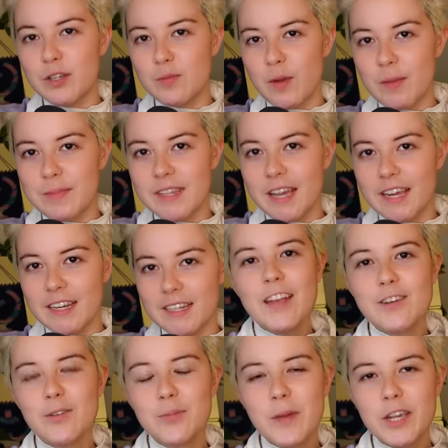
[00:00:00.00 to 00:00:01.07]
website and
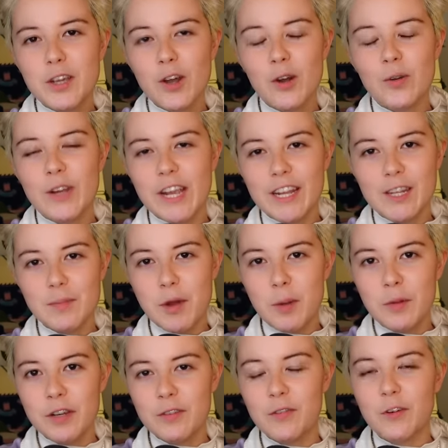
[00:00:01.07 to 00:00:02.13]
use my code in the
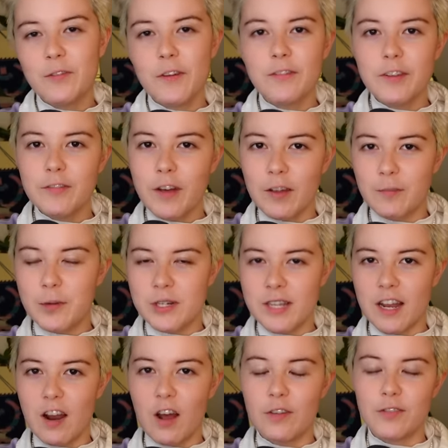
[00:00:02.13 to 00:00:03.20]
moment for
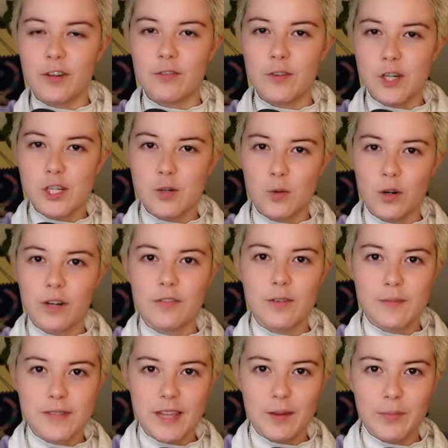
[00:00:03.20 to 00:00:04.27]
55% off your first order from
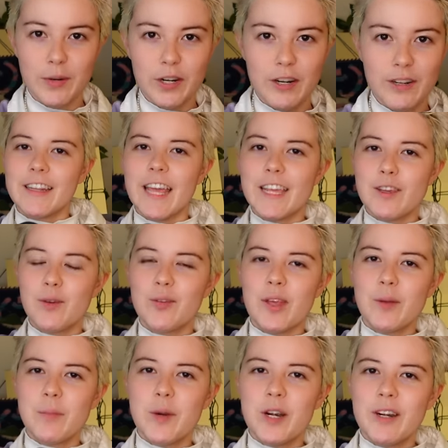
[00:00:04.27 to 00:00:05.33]
Scentbird. Thank you,
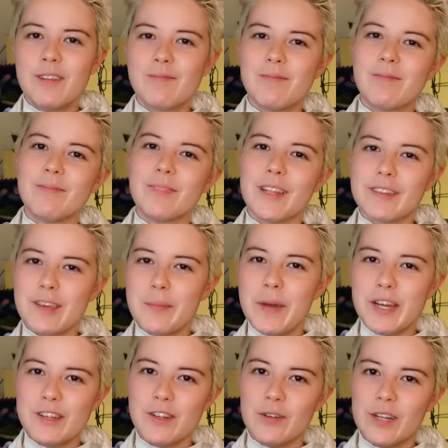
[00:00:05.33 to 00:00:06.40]
Scentbird. Let's get
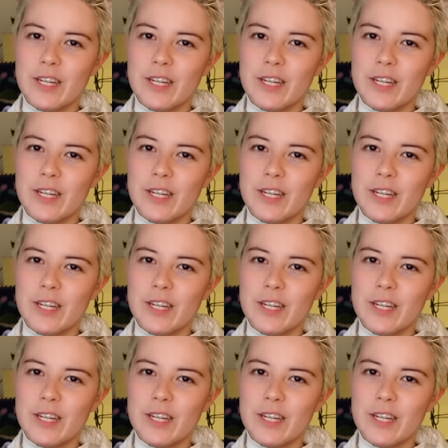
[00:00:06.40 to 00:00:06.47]
back to